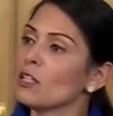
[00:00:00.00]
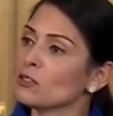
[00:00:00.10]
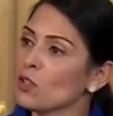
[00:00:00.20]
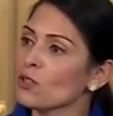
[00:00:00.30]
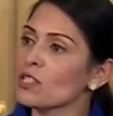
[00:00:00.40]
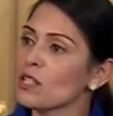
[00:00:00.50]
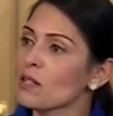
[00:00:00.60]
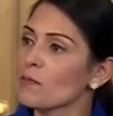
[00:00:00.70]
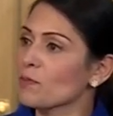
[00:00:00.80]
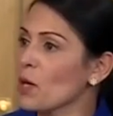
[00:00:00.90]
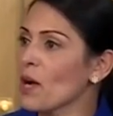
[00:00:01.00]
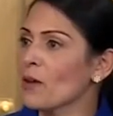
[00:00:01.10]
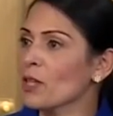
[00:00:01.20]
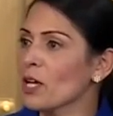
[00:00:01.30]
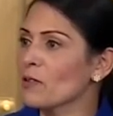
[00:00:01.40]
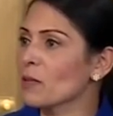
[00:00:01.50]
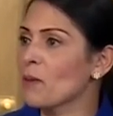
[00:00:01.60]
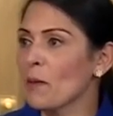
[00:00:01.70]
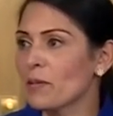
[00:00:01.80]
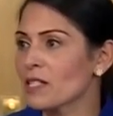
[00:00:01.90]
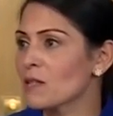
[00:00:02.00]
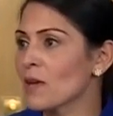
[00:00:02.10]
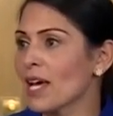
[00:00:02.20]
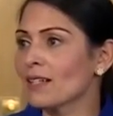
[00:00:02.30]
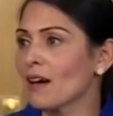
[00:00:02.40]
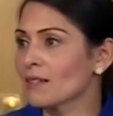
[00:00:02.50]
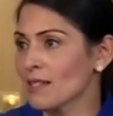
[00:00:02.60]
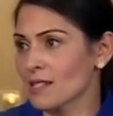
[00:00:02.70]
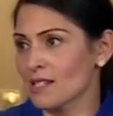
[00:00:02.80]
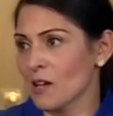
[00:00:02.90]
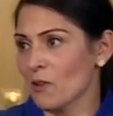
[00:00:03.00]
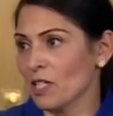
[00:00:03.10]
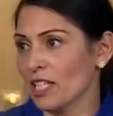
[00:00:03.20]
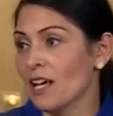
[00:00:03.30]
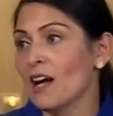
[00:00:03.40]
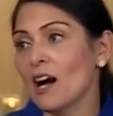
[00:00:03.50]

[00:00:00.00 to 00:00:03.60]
not to go out there in the public domain unnecessarily.